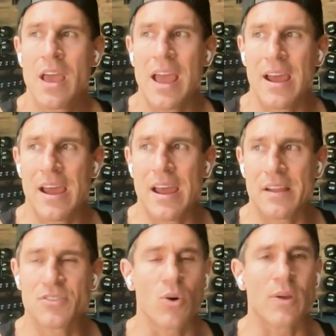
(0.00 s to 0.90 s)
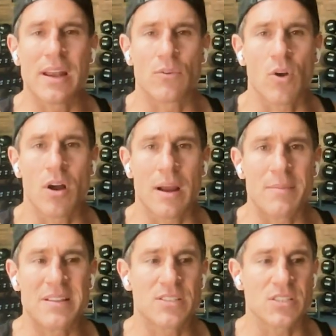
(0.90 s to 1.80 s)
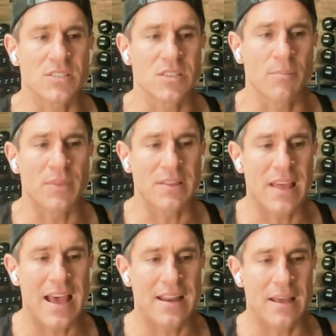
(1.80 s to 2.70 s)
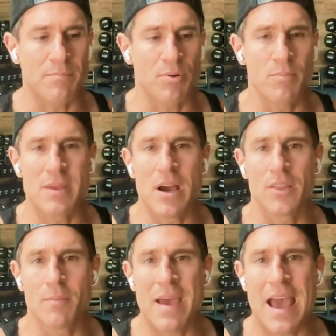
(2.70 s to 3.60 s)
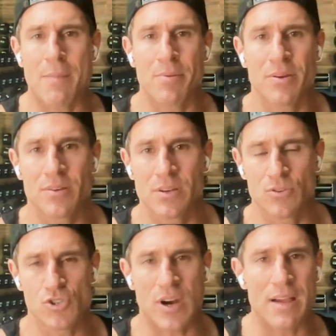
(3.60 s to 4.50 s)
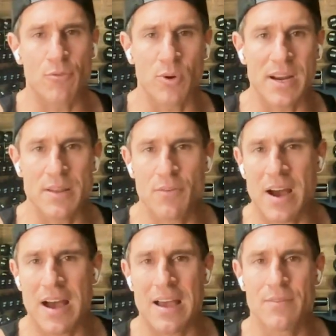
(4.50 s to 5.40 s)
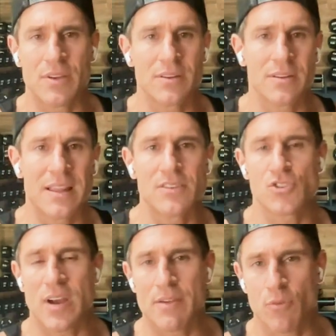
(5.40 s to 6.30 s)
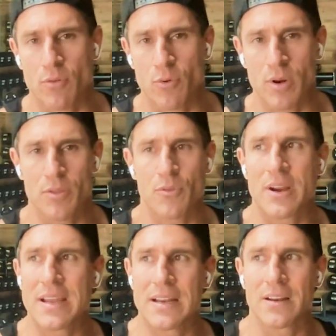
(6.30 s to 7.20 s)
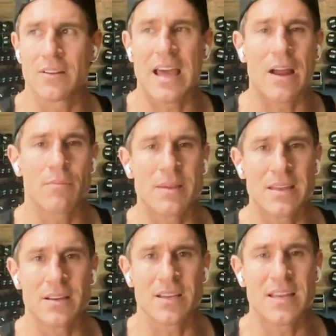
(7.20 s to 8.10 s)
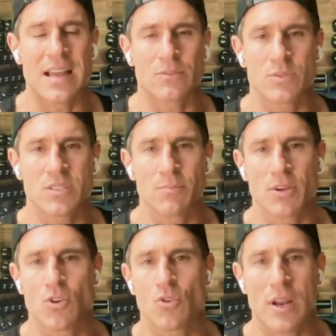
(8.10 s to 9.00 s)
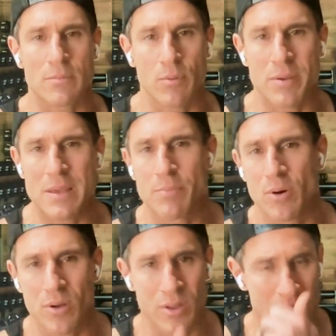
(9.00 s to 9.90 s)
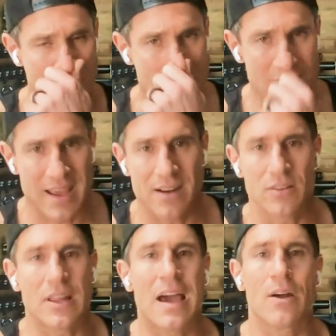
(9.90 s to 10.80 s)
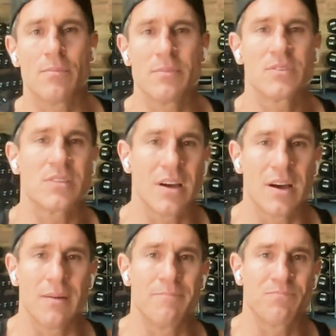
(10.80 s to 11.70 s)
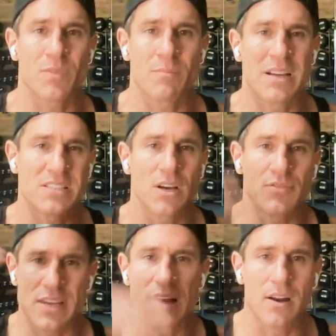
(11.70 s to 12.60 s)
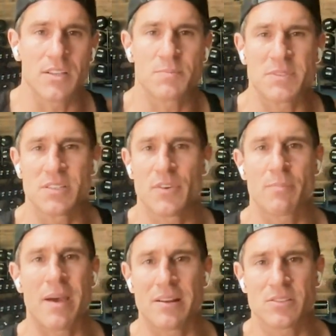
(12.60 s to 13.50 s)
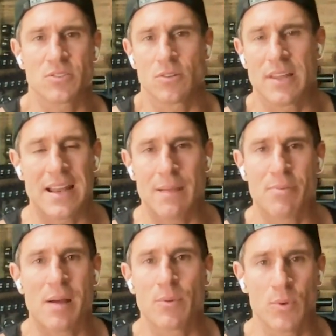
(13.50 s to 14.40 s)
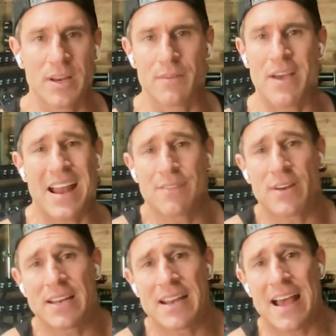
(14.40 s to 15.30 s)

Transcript: And don't get it wrong. I mean, this is something that put me on the map, you know, Dry 495 and then Dry 443. And it allowed me to connect with some incredible people and allowed myself to get on a specific pedestal that I probably wouldn't have had if I didn't